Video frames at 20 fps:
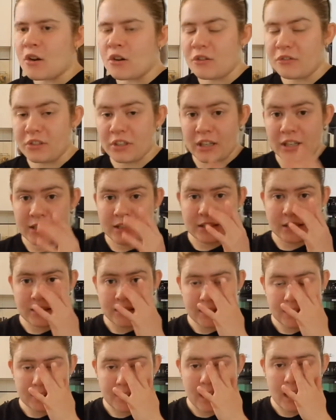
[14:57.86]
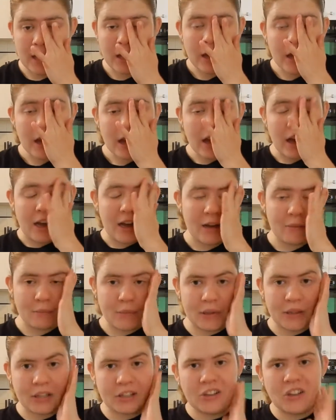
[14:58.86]
don't know if you guys can see that.
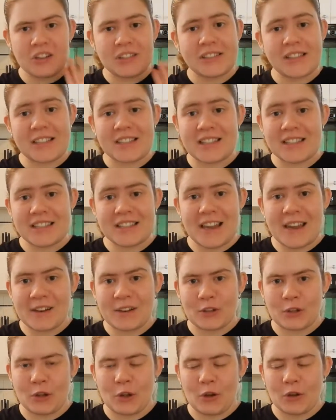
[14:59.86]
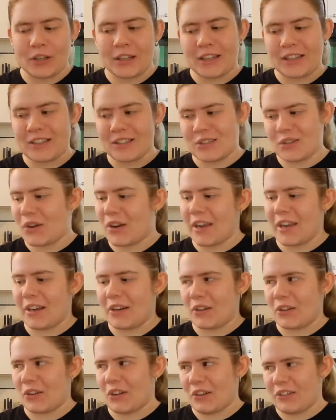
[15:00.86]
But the clock says it's 8 o'clock. It is not 8
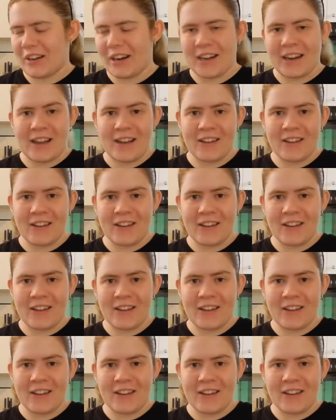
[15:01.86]
o'clock right